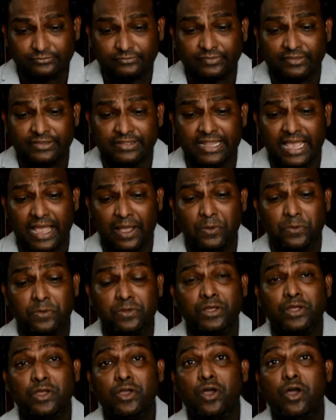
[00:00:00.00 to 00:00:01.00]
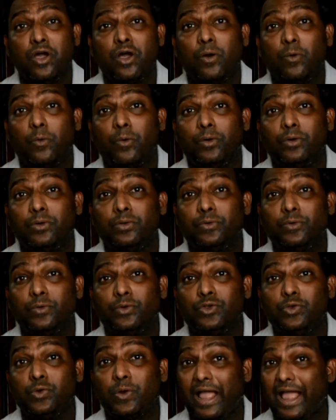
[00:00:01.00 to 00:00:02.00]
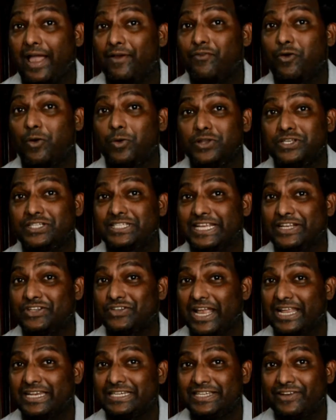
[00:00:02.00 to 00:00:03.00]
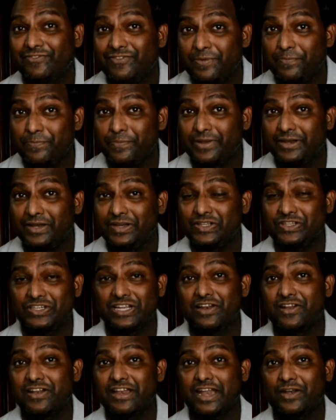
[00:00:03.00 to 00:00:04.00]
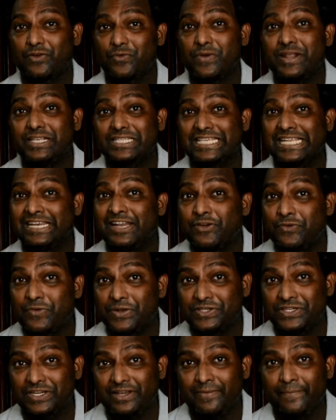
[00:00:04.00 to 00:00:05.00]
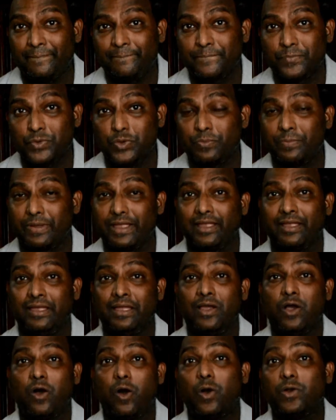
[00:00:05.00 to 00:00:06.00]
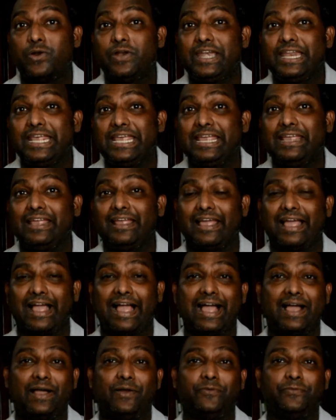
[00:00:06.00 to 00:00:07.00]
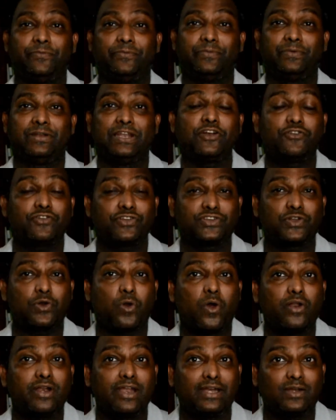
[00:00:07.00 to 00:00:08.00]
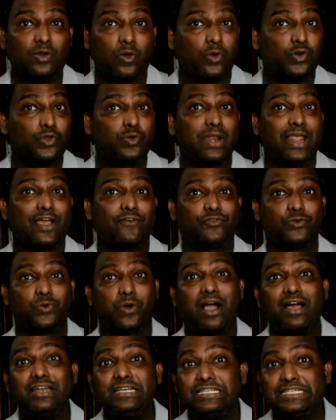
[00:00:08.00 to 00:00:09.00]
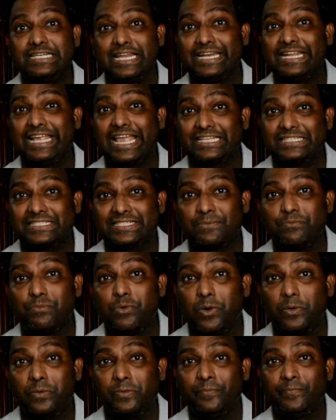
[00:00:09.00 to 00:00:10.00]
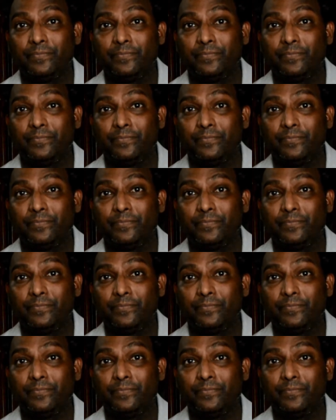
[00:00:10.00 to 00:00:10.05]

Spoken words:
Now, you have holistic child development, children at risk literature. You may already have literature on it, or you'll have to hunt and get some more.